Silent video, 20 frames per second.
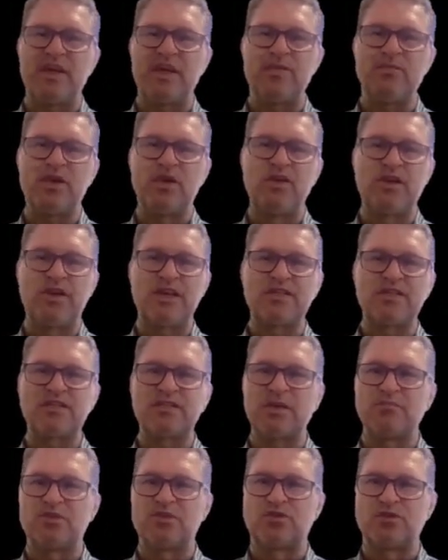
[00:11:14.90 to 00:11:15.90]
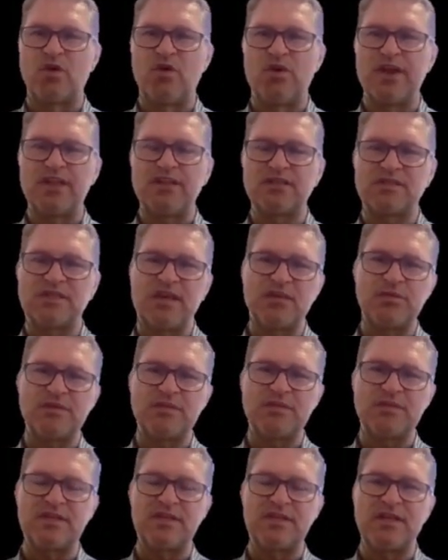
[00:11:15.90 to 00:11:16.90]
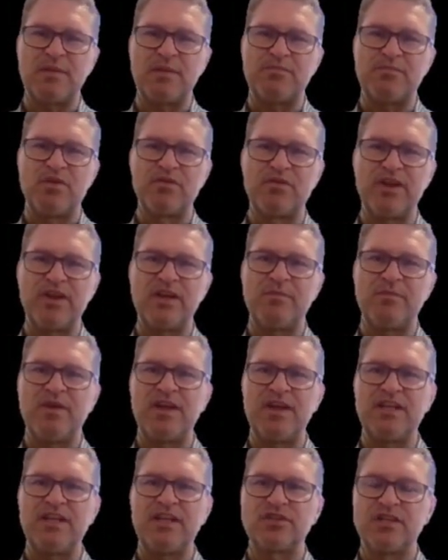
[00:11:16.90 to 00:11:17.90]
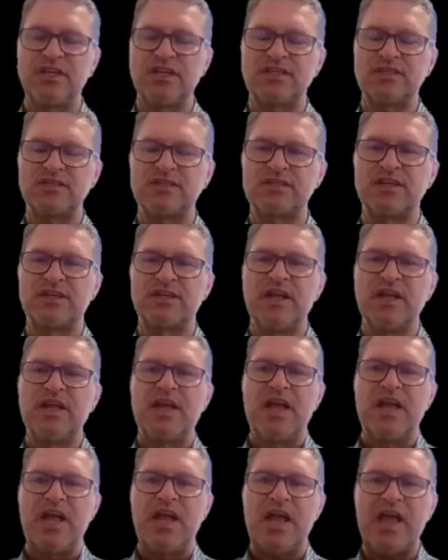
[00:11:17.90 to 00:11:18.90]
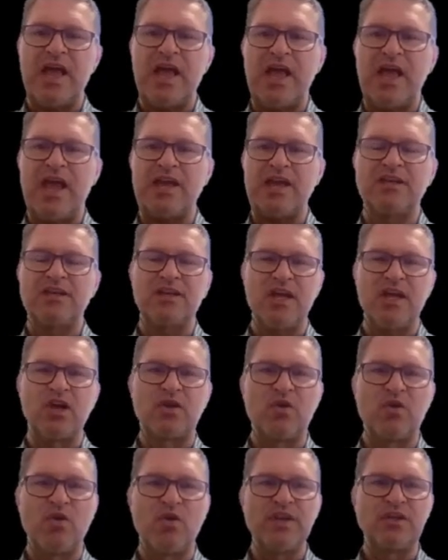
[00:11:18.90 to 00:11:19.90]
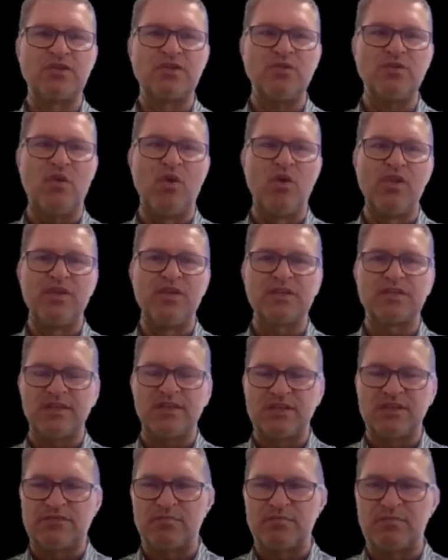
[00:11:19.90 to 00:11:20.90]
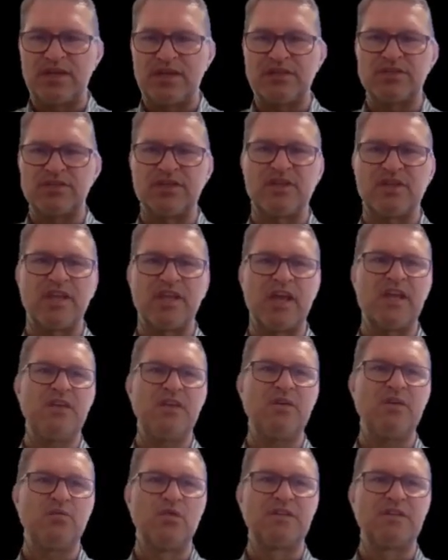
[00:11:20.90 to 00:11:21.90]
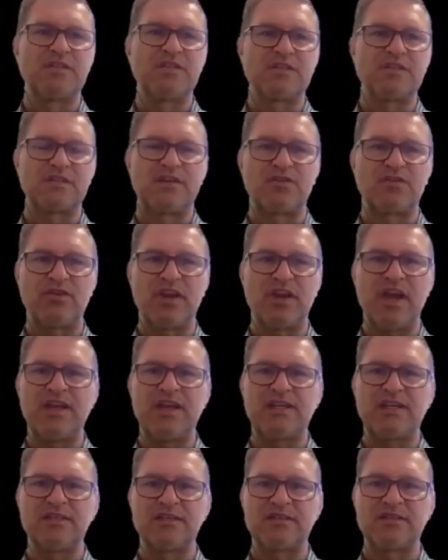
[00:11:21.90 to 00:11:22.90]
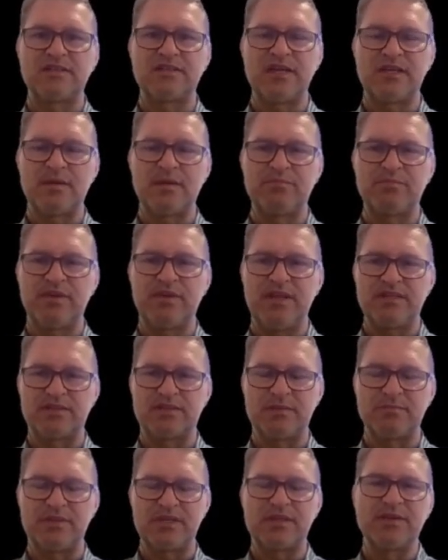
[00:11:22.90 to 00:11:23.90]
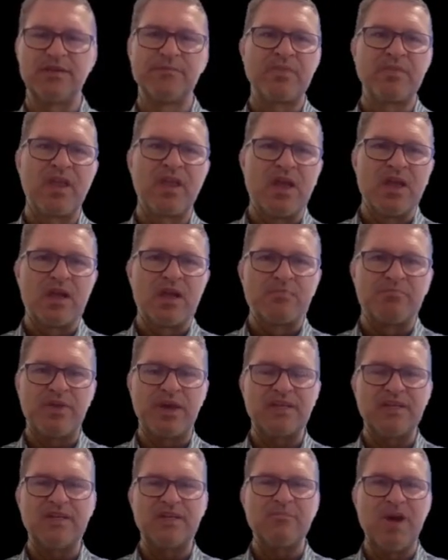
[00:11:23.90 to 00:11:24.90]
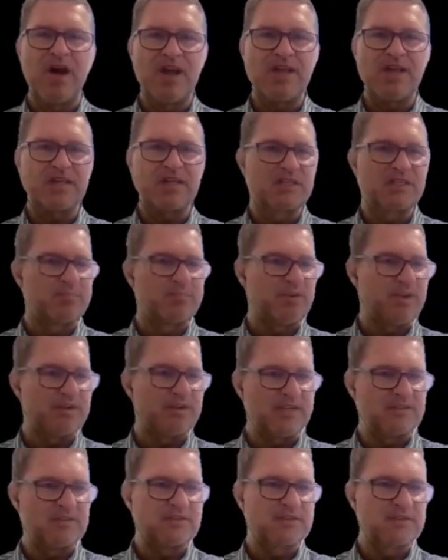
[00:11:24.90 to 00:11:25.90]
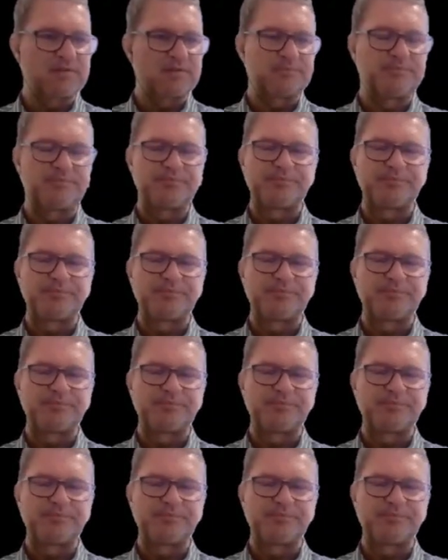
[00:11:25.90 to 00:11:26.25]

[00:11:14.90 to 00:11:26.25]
will look at some drawings that was set up already by engineers. And according to all this information, they will create and set up an estimate. But in my experience,